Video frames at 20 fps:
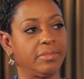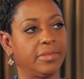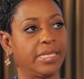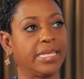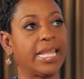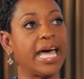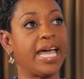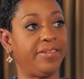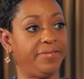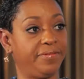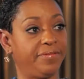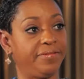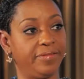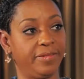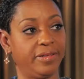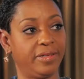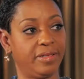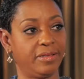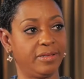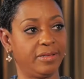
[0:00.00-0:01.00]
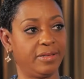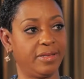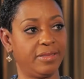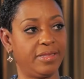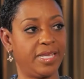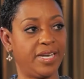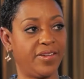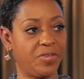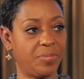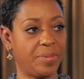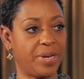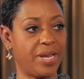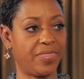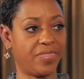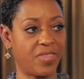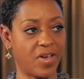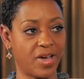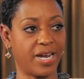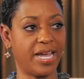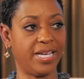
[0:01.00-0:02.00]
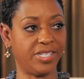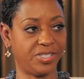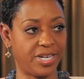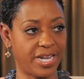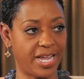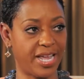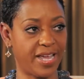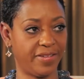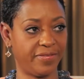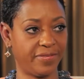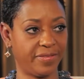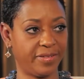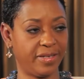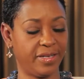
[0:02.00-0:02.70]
life that everybody thought I should have.